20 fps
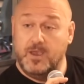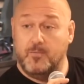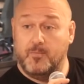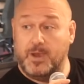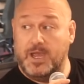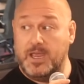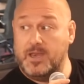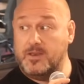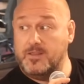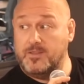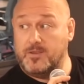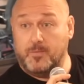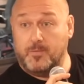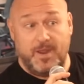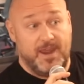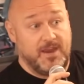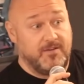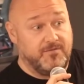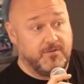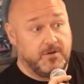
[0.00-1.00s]
But they're
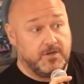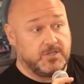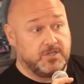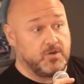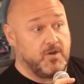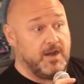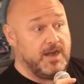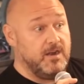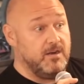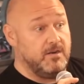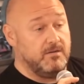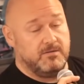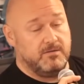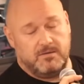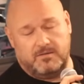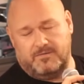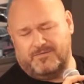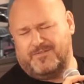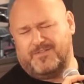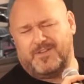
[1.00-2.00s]
paying for a trainer?
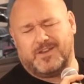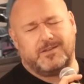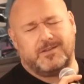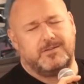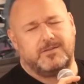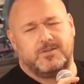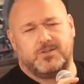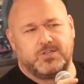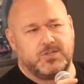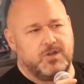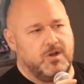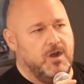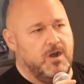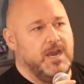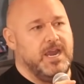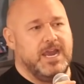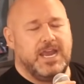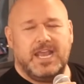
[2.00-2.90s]
Fucking sure.